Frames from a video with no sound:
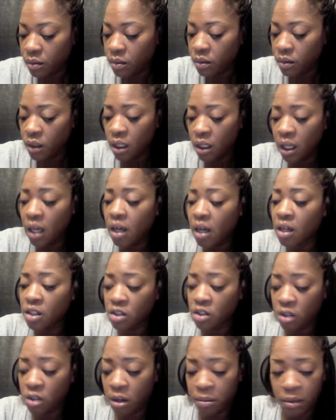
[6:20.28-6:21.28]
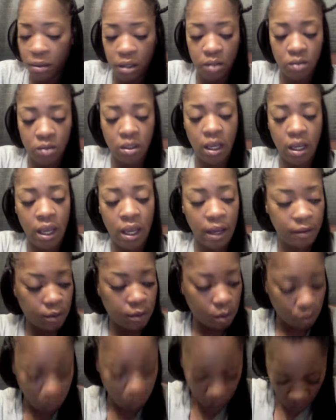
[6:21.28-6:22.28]
And they are sharp needles. I have
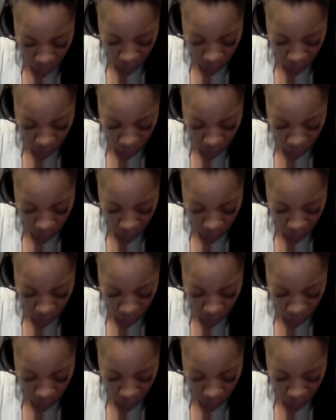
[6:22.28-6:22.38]
two